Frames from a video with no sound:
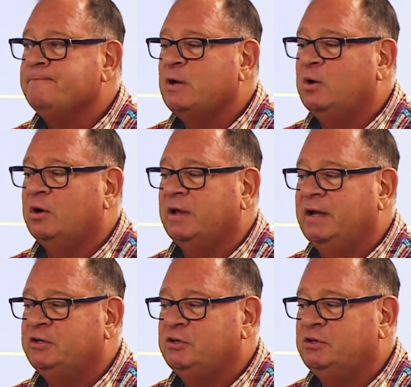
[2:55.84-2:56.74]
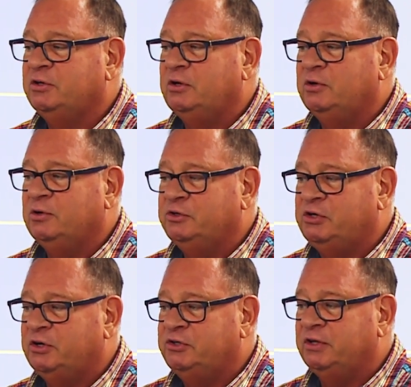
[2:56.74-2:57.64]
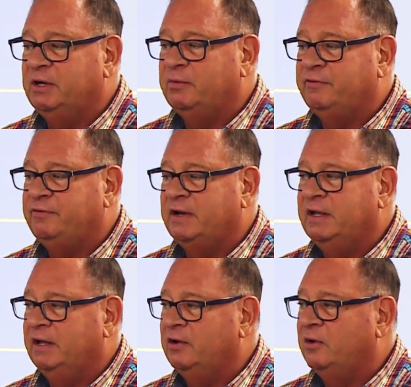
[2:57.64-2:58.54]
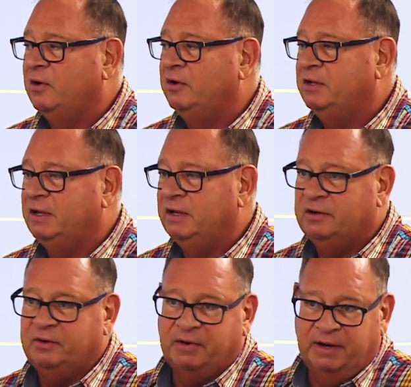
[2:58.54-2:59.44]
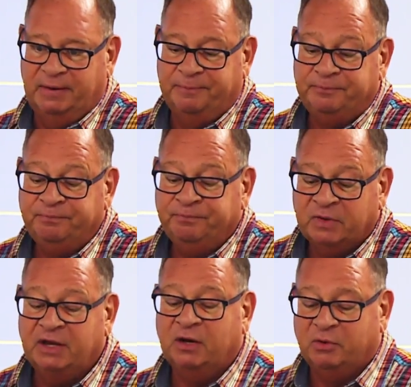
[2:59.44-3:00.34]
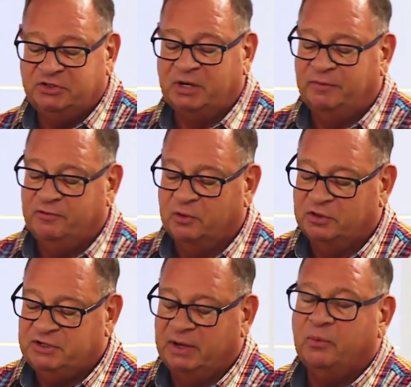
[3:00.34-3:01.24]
or connection to a local church, and they were finding it hard to integrate. And there were some, of course, that